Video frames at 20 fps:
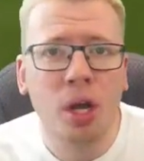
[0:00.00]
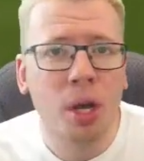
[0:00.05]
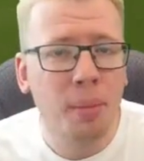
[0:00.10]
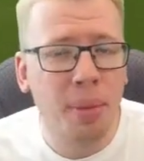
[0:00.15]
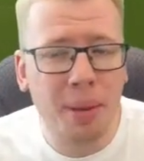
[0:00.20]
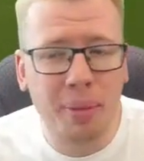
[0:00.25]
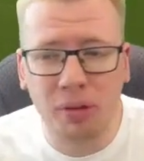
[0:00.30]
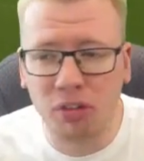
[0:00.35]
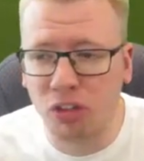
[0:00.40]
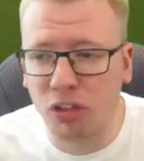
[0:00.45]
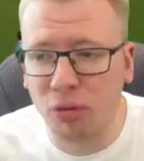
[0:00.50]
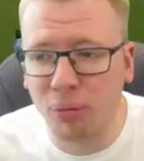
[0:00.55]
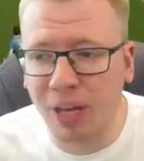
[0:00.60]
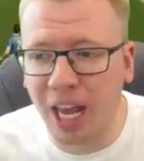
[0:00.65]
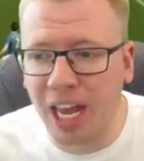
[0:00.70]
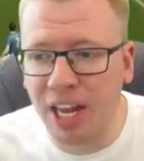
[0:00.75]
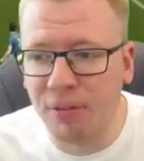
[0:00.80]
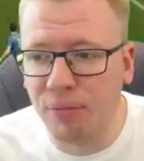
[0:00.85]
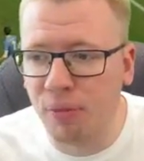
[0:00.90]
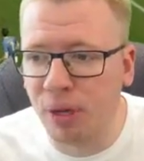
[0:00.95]
People seem to be
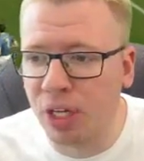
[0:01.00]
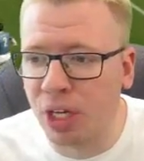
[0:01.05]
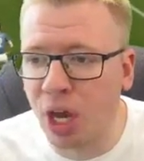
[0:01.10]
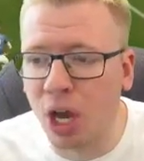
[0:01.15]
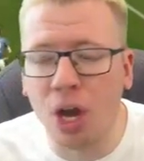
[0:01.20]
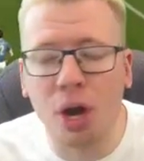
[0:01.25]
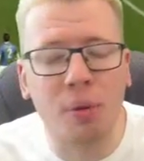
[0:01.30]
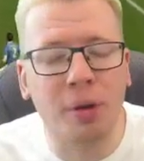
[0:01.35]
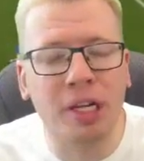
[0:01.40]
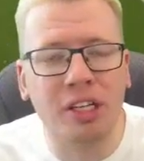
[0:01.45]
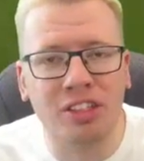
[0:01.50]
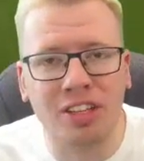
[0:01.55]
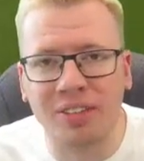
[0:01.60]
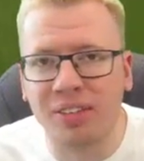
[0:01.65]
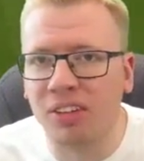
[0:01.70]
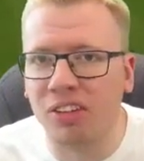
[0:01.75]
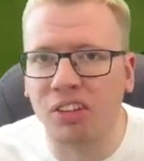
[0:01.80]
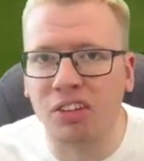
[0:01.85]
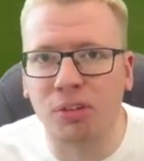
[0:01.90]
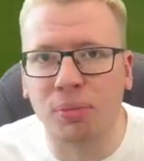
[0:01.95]
getting recurring team
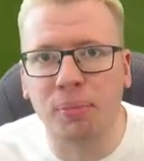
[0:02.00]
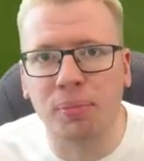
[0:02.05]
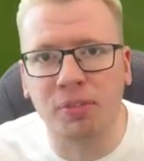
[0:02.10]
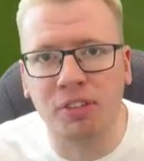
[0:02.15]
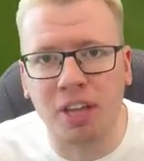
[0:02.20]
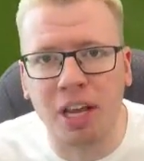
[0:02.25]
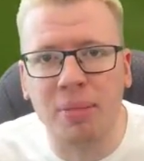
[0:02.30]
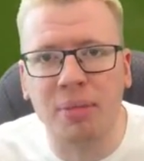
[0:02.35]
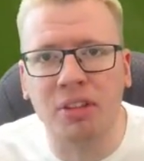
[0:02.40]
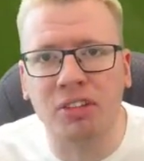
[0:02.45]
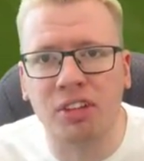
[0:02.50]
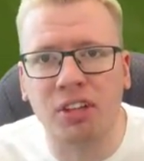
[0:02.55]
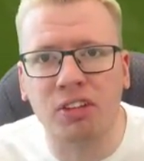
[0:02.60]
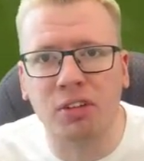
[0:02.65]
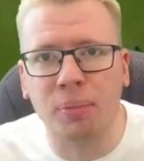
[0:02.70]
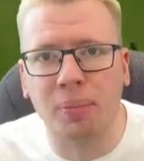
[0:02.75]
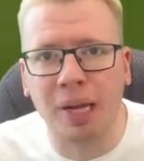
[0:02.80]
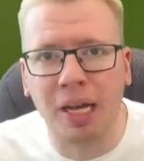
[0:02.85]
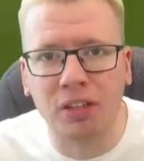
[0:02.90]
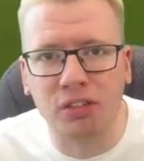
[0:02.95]
of the
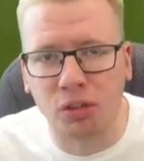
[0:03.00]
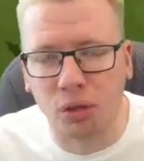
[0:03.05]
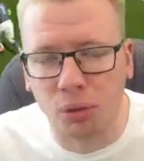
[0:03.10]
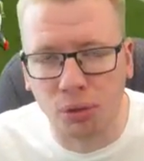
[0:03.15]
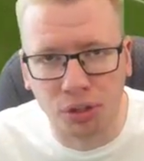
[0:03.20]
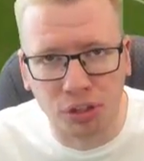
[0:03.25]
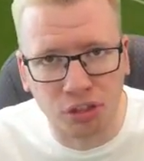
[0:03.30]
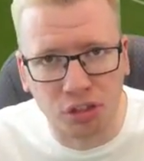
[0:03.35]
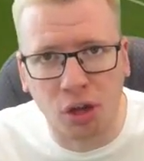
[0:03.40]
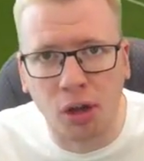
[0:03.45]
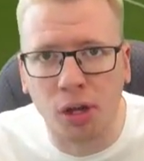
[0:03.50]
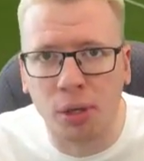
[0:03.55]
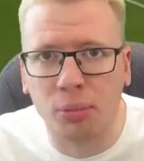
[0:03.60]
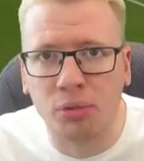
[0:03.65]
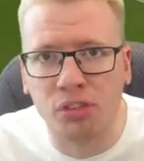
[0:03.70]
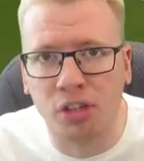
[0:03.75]
season players all the time.